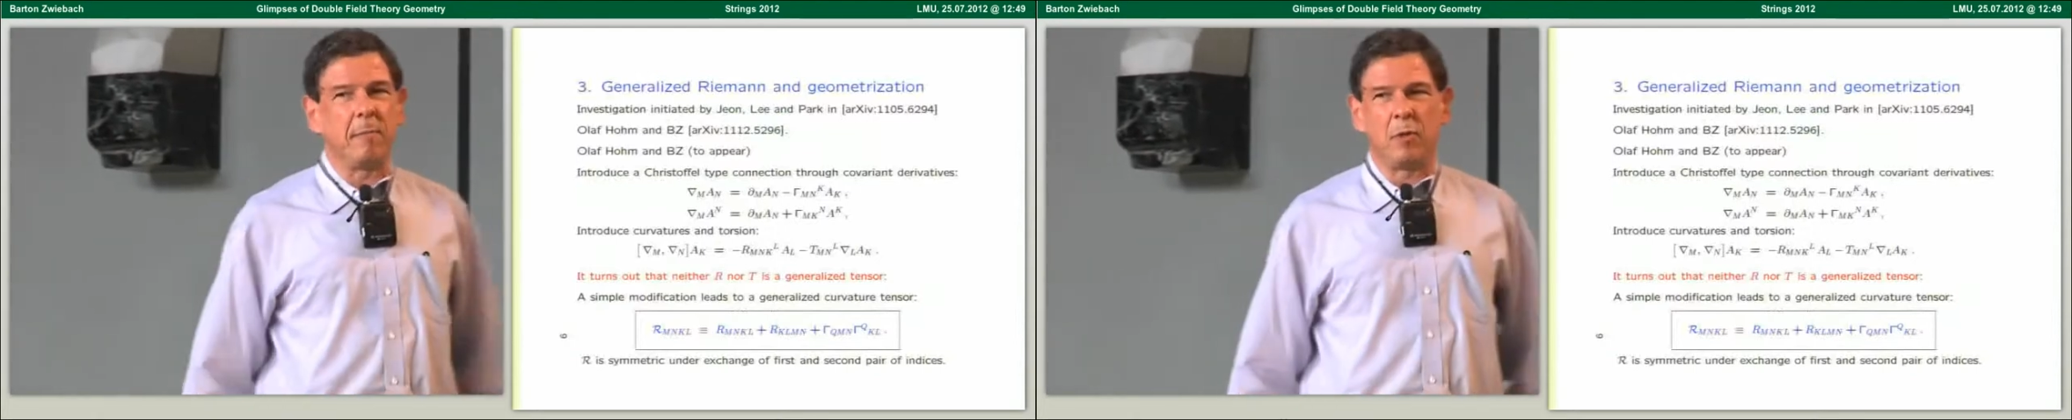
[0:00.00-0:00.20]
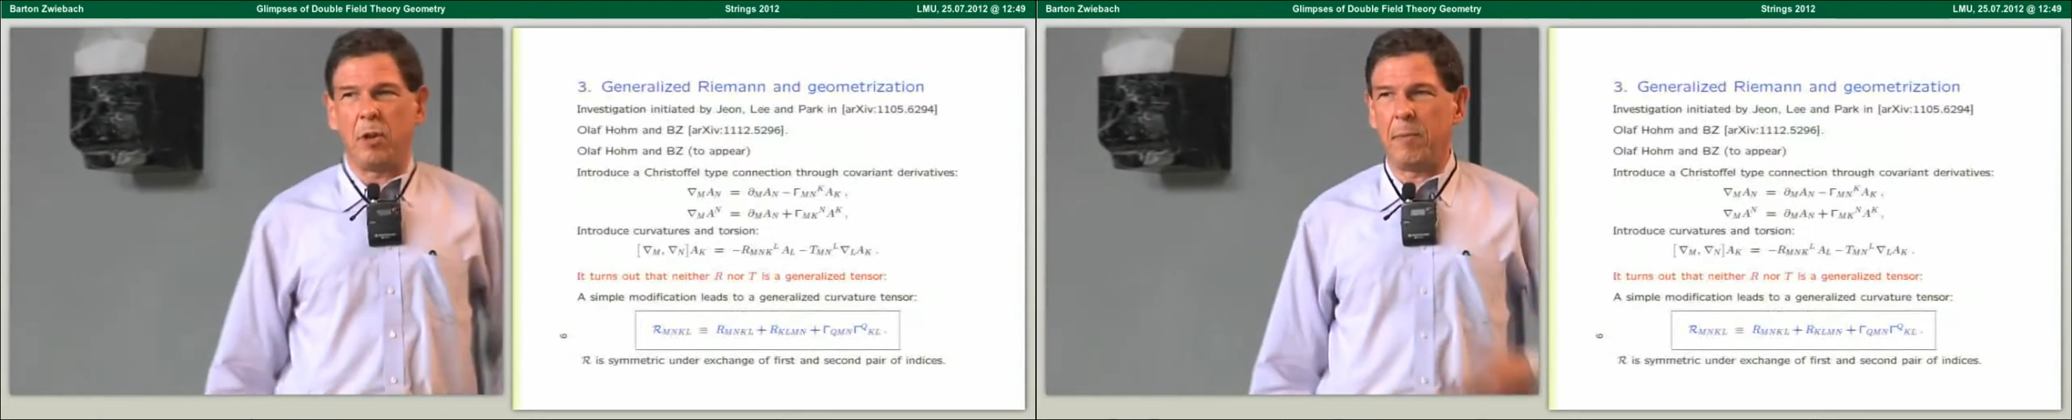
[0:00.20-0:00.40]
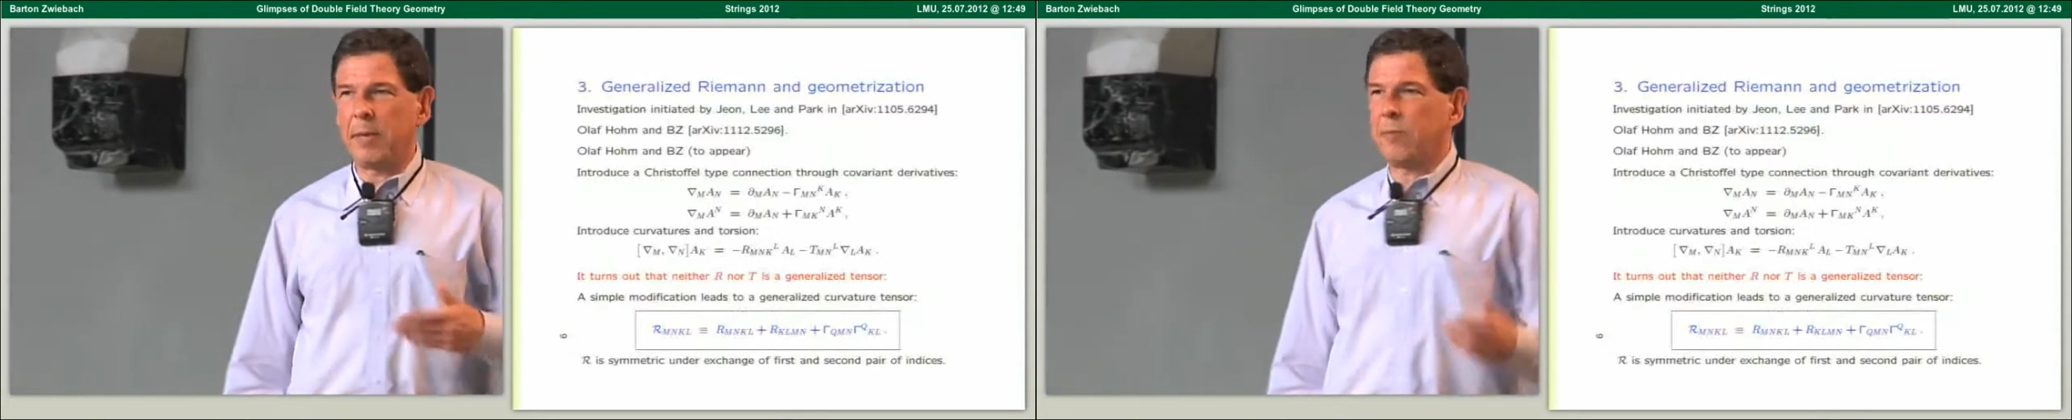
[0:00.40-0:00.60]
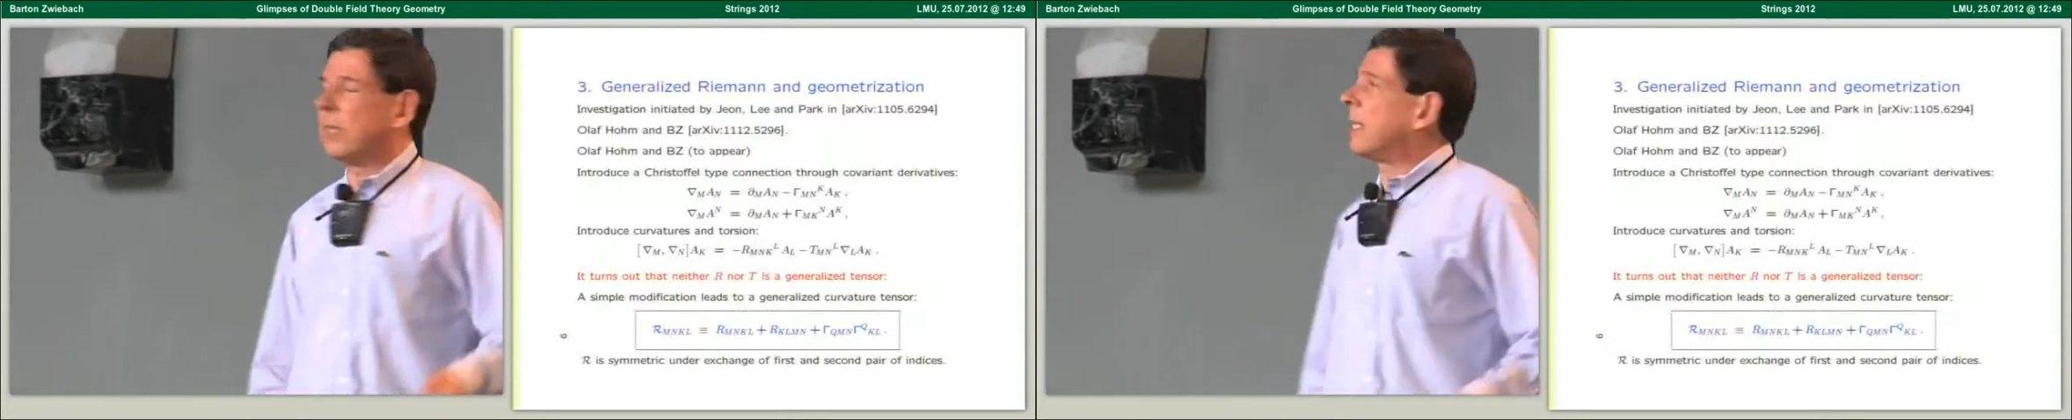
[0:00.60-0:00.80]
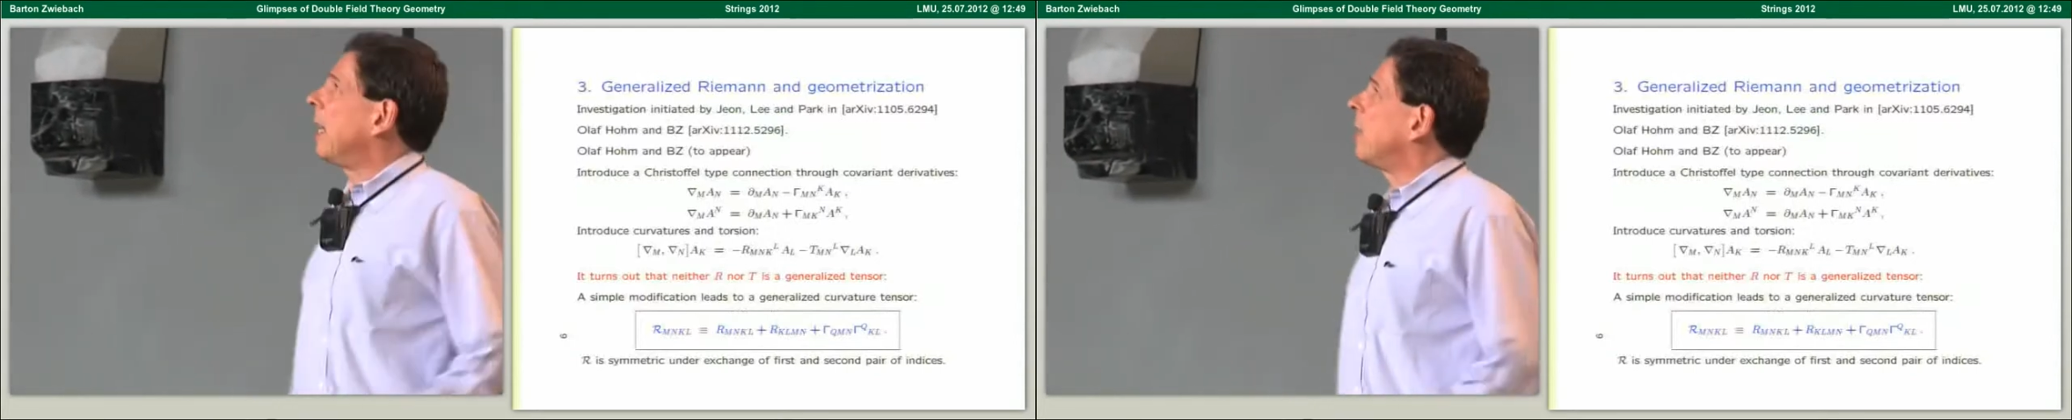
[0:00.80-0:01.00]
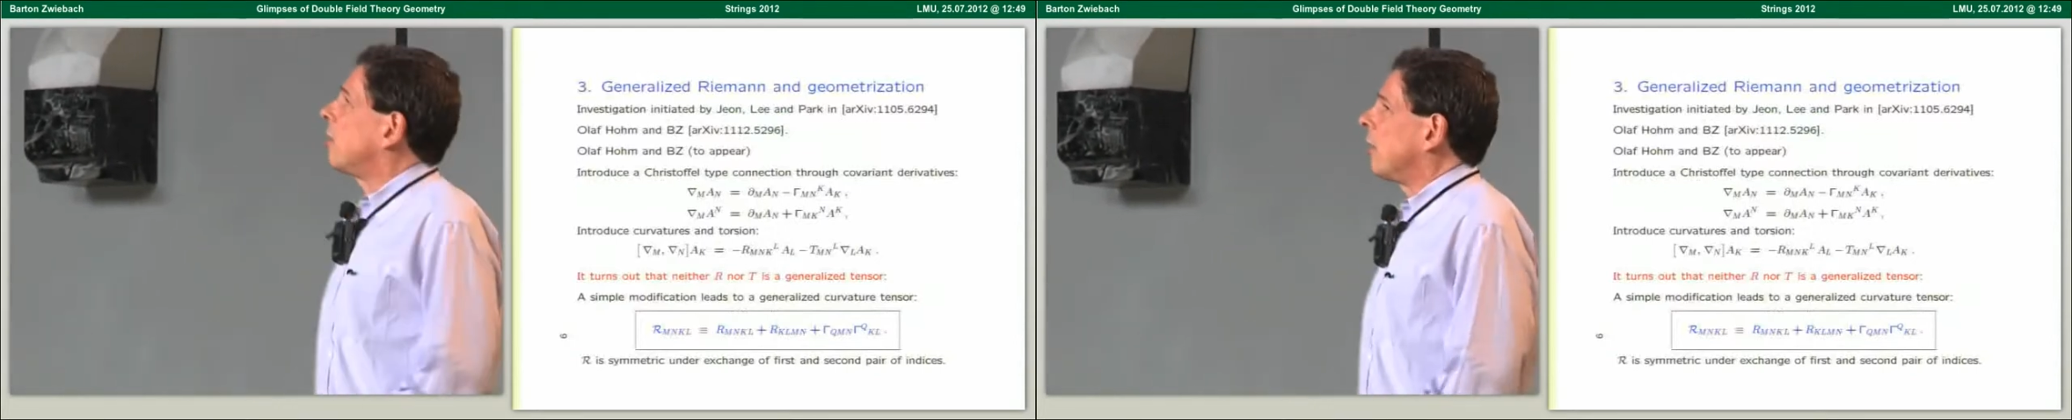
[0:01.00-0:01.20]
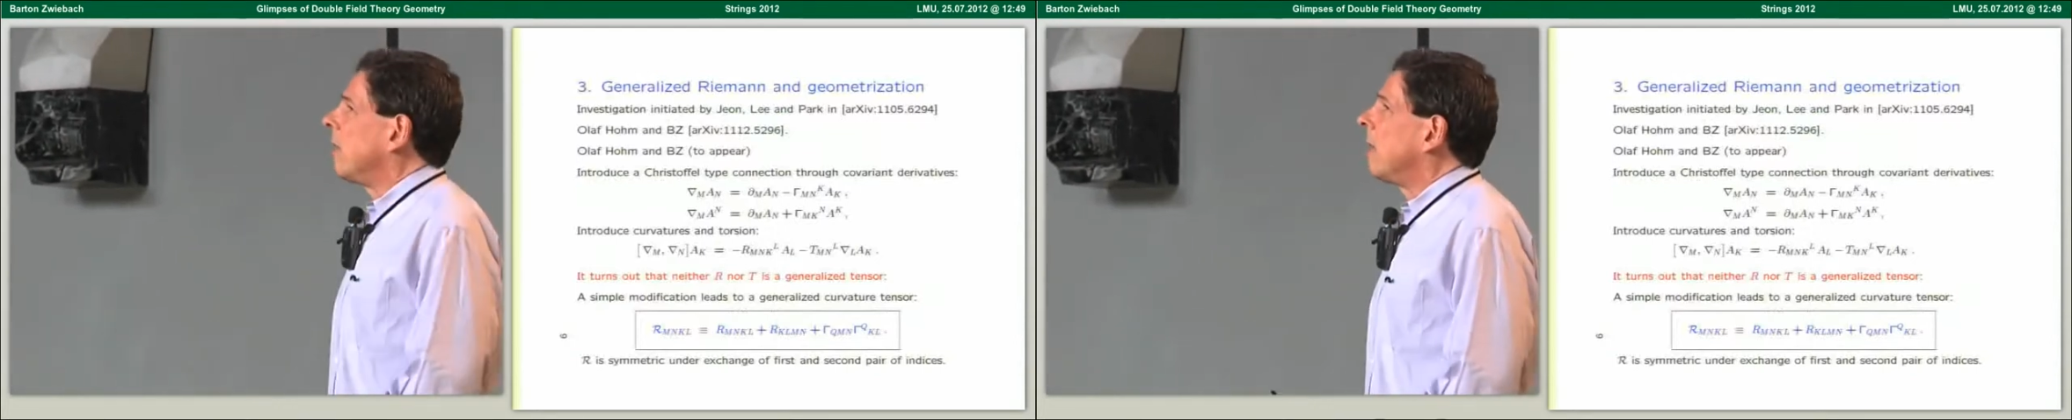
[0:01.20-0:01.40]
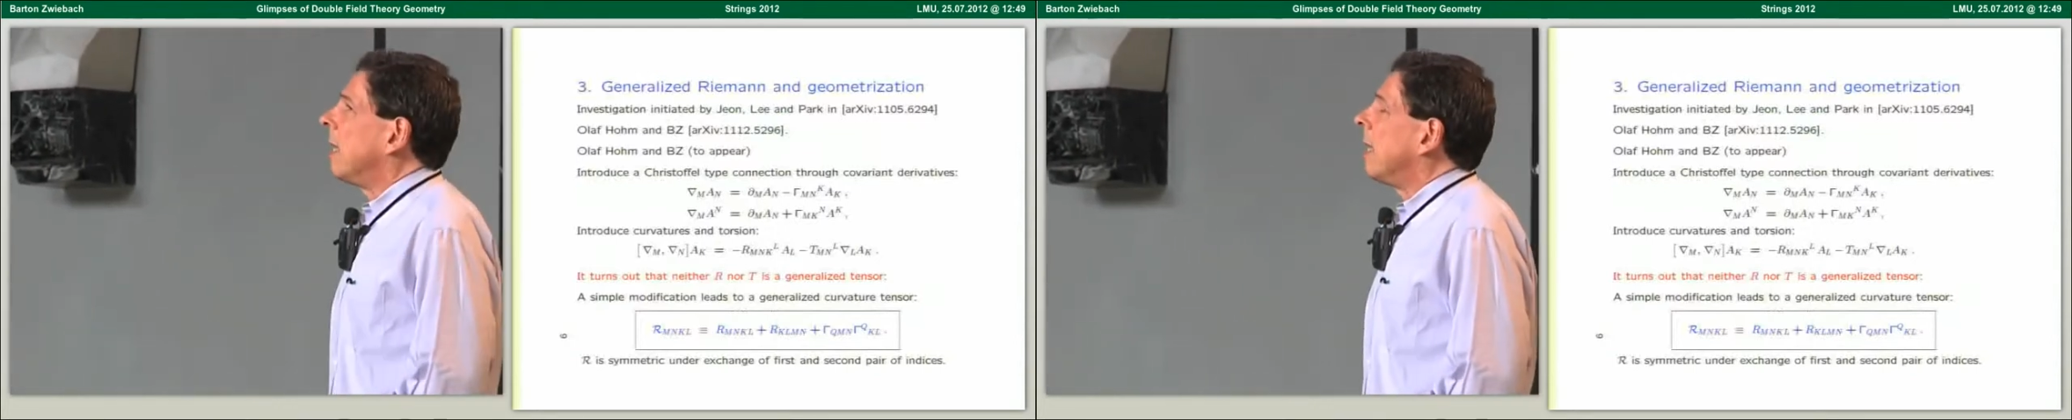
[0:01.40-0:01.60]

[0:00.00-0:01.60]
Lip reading: geometrization,